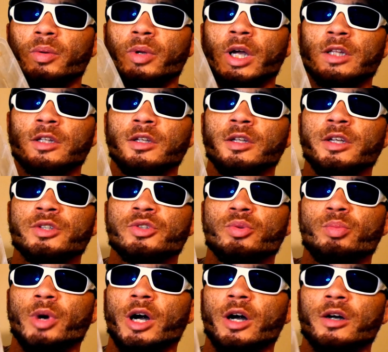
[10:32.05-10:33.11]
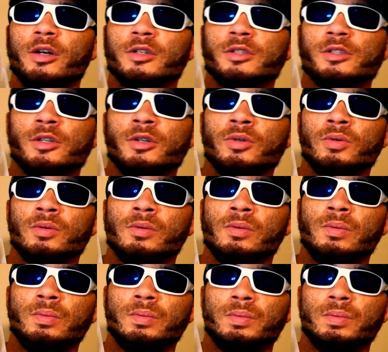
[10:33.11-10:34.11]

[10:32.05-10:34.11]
Got the lizard box, so